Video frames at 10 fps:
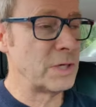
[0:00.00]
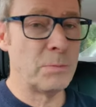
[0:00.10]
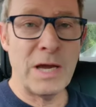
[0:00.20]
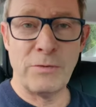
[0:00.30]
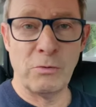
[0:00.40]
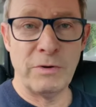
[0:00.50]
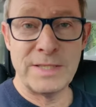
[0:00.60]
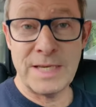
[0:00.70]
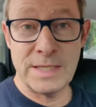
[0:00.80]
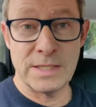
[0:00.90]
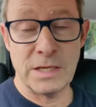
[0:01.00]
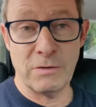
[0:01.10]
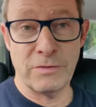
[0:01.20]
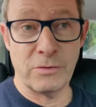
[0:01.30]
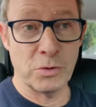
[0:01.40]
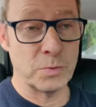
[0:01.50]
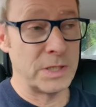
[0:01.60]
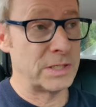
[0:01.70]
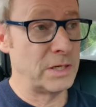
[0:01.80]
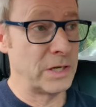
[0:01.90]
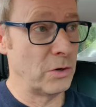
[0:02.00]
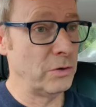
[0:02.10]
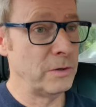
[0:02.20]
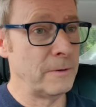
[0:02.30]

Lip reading: It may have all reset itself, of course, when I turn it on.